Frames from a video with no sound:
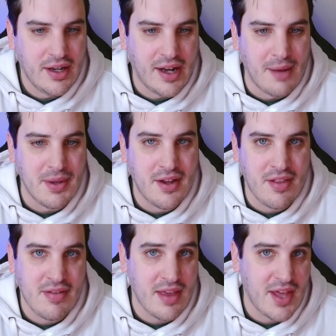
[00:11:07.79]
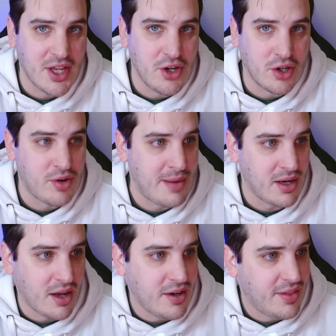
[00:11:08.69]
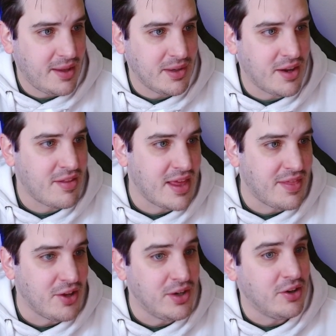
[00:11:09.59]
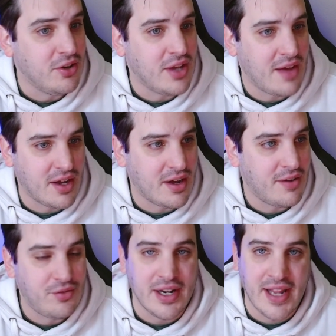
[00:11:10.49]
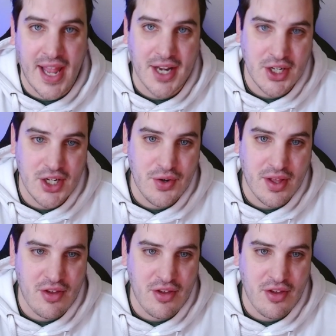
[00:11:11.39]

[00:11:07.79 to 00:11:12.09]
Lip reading: It doesn't say that you're grabbing onto them. It doesn't say that you need to have a free hand to do it.